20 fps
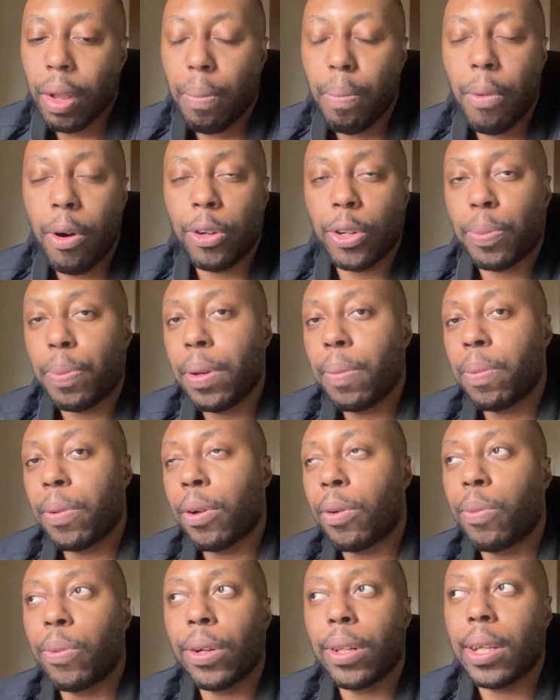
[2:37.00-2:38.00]
most people
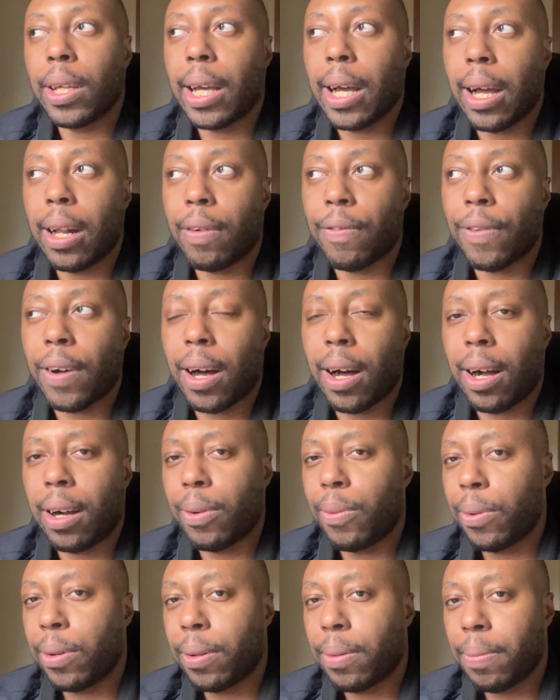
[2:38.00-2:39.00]
are really kind of
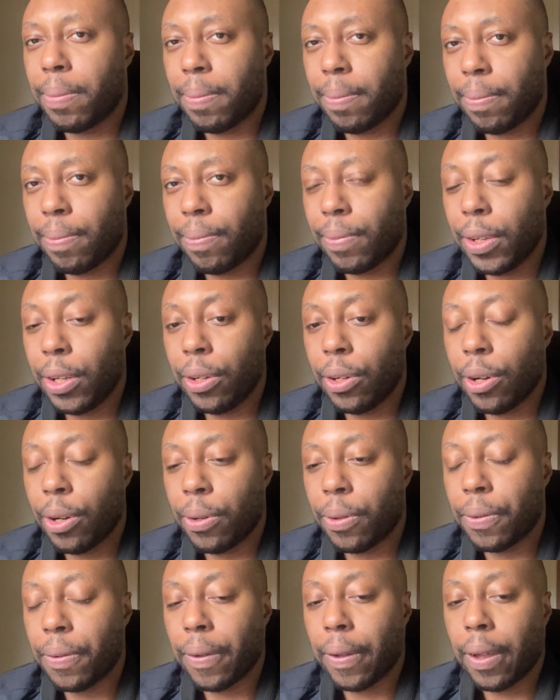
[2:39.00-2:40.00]
awkward, you
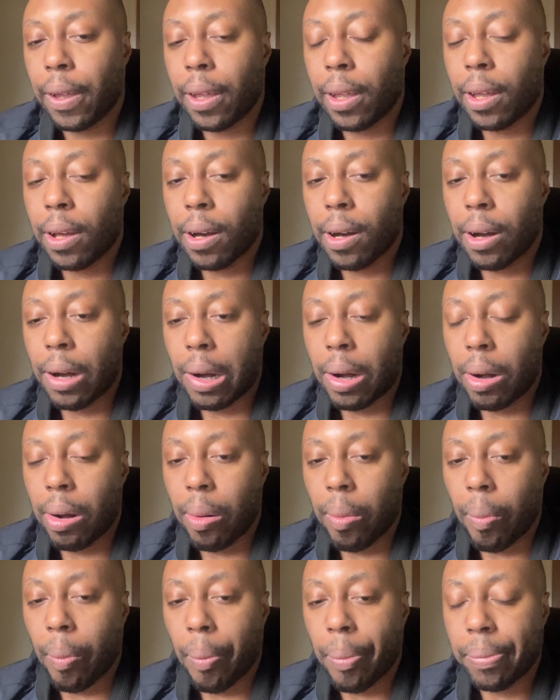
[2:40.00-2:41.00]
know?
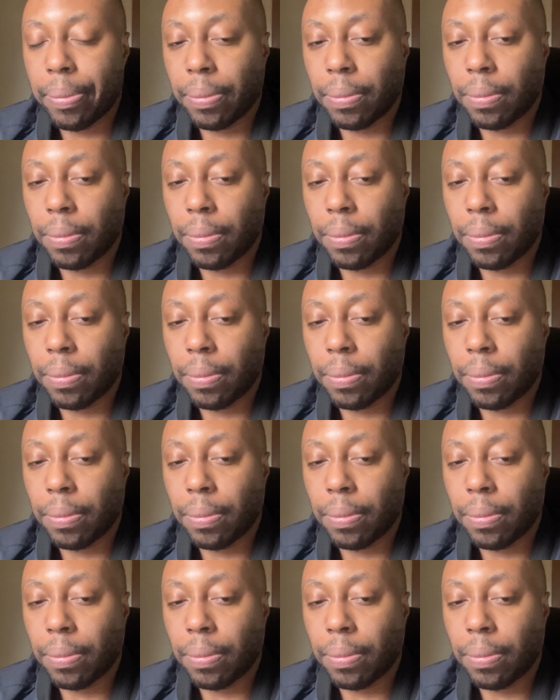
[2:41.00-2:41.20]
Um,